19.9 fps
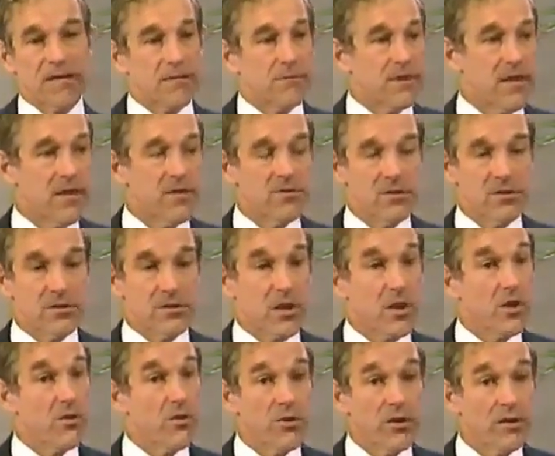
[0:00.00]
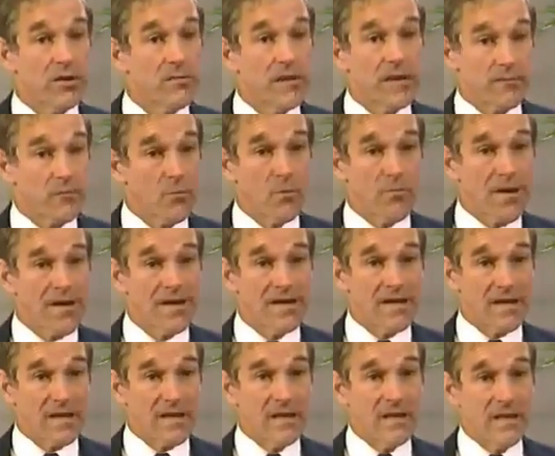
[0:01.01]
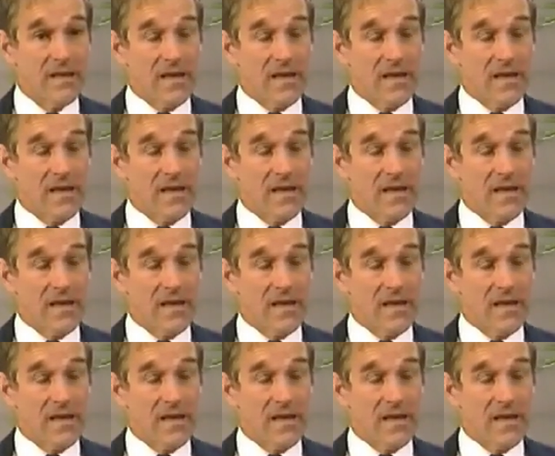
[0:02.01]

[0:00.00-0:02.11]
somebody else's security and make more money.